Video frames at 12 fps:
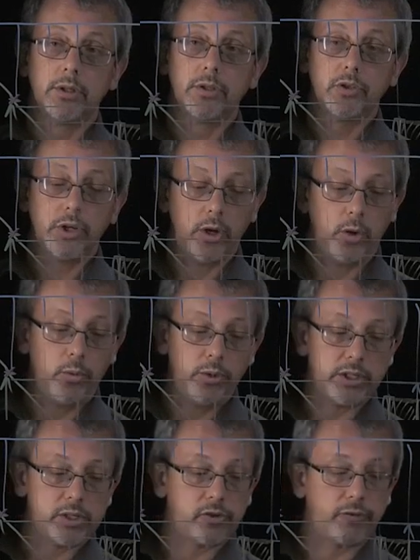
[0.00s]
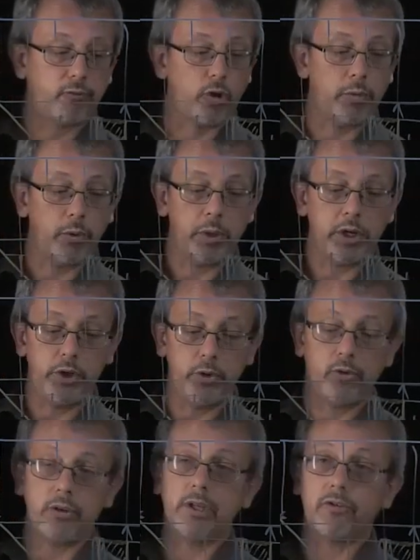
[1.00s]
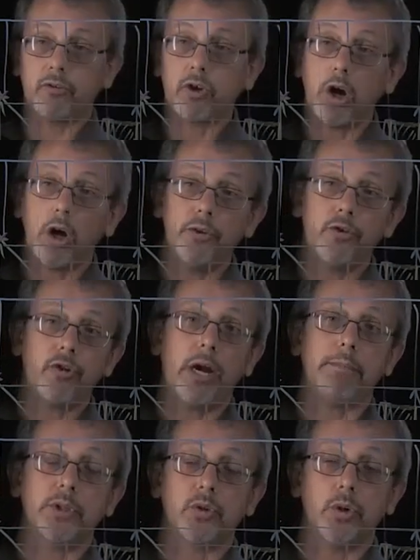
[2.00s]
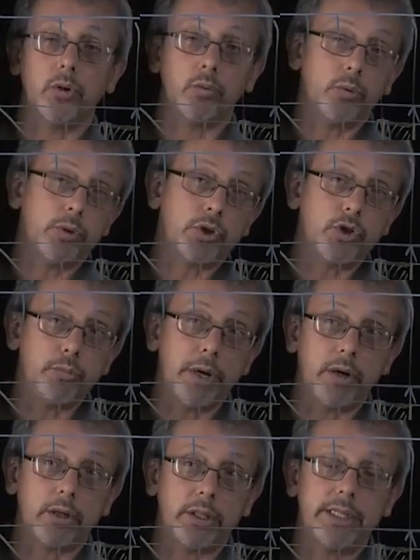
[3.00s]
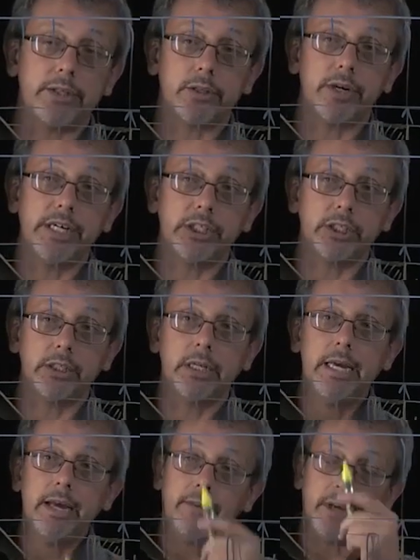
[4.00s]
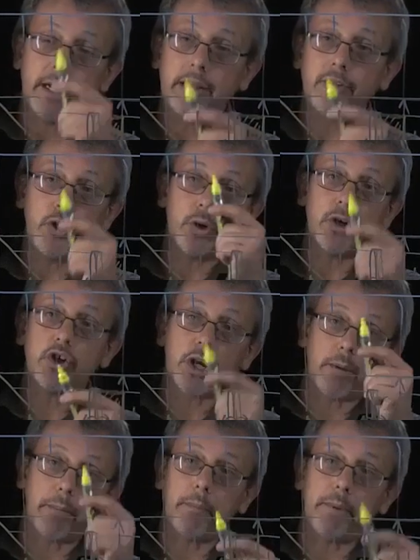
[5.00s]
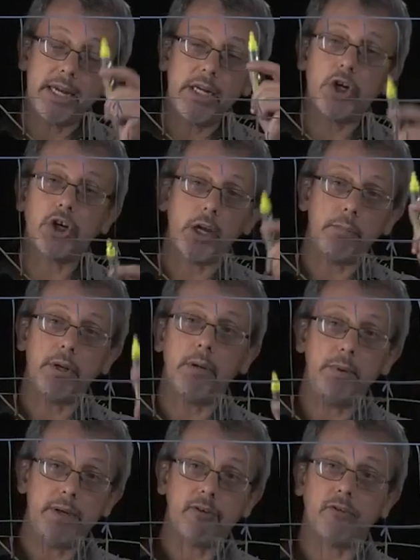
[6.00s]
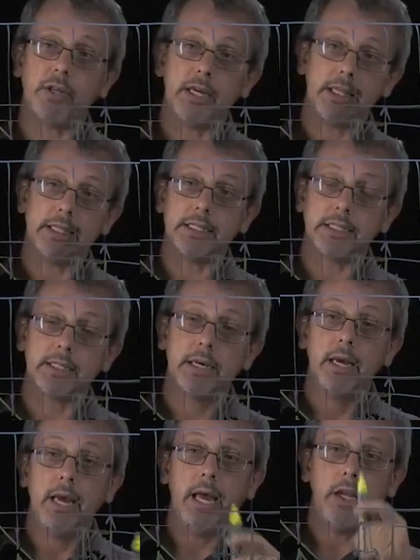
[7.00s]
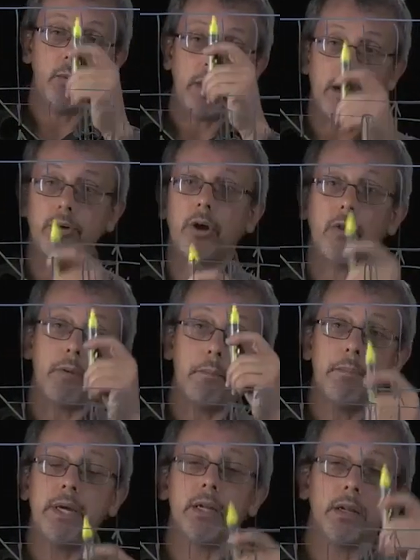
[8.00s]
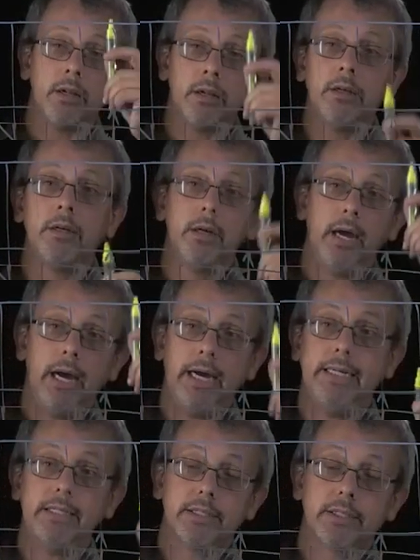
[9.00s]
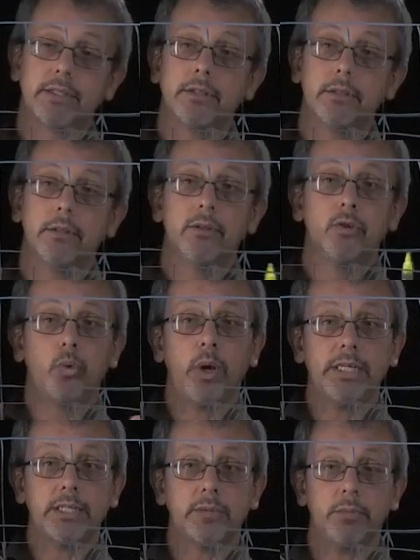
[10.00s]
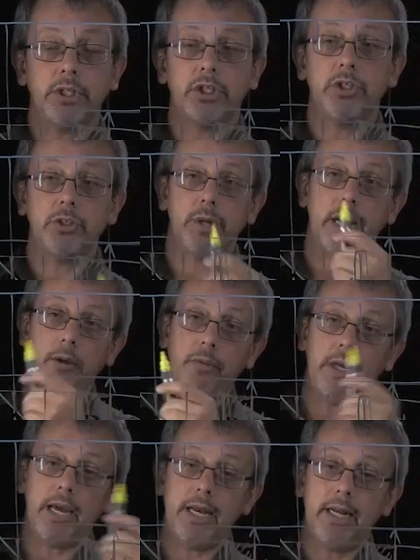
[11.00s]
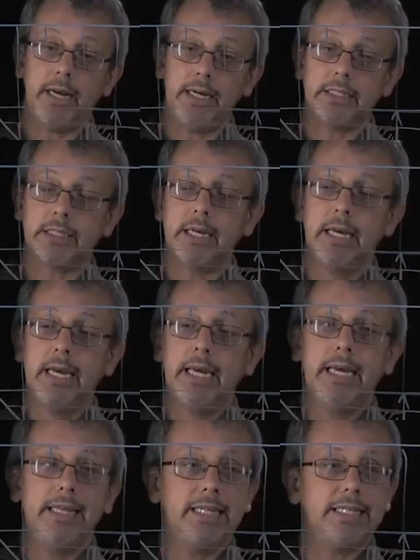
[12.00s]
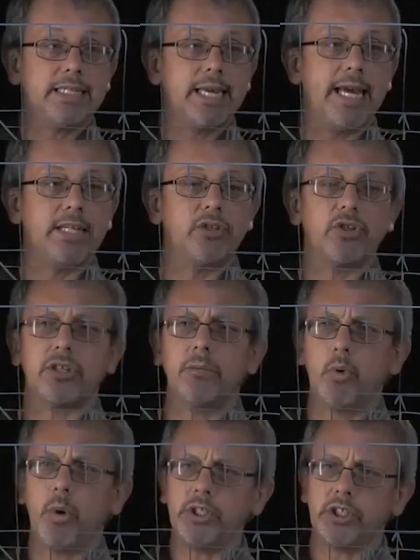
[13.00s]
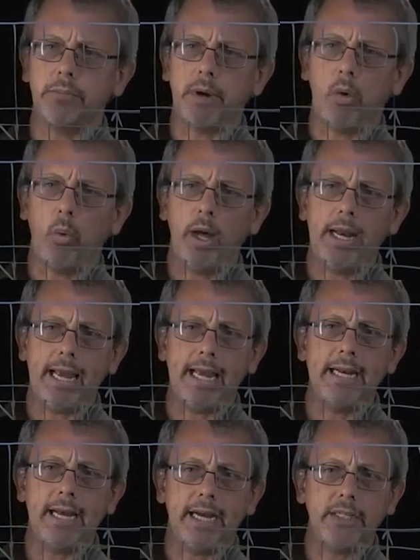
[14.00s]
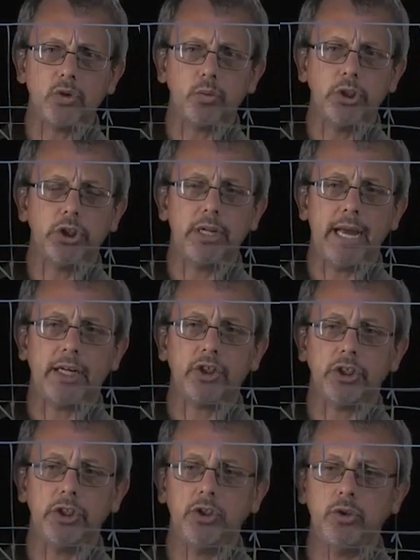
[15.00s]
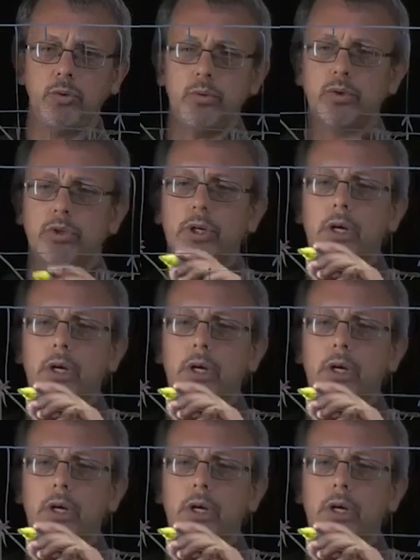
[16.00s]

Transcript: So this is a formula we can use, and this is called the trapezoidal rule. It's numerical integration, the idea that you can chop up any shape into pieces like this, and you count all the middle heights twice as much as you count the end heights. In this case, there's some question about what end heights we should actually use.